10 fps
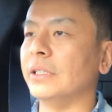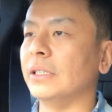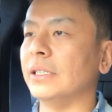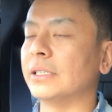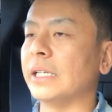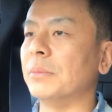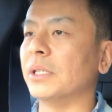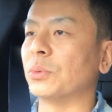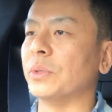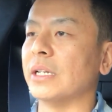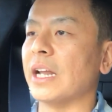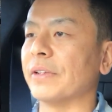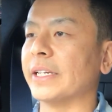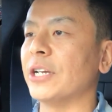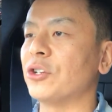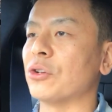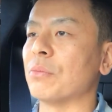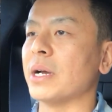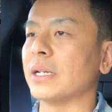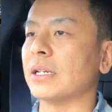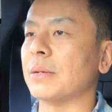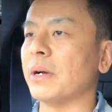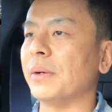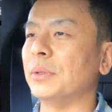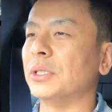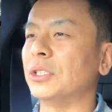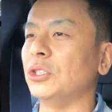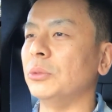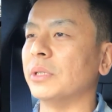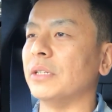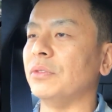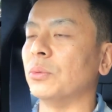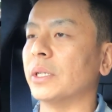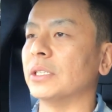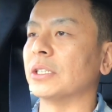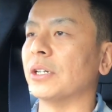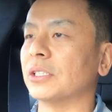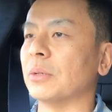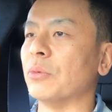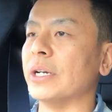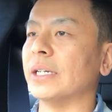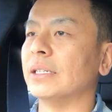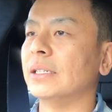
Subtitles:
is seamless with the navigation, but I would assume that if you wanted to go somewhere,